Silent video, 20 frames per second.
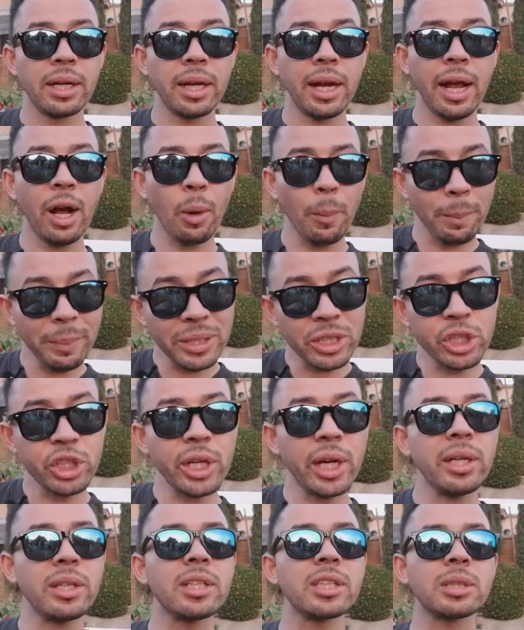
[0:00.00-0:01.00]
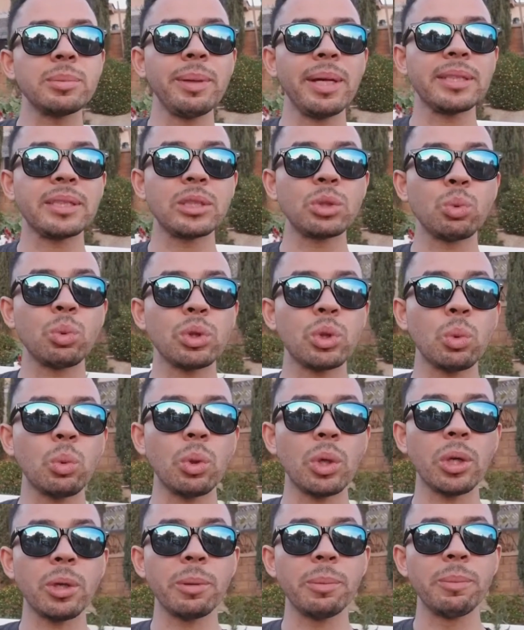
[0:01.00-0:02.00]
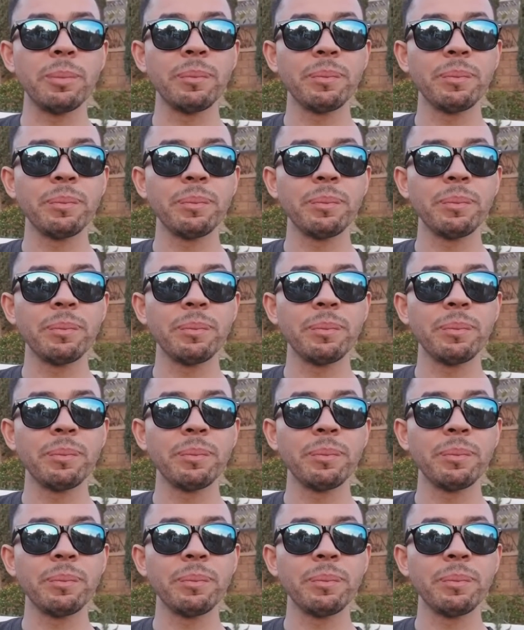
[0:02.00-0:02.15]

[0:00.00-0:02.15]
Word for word: Help me share this message with the world.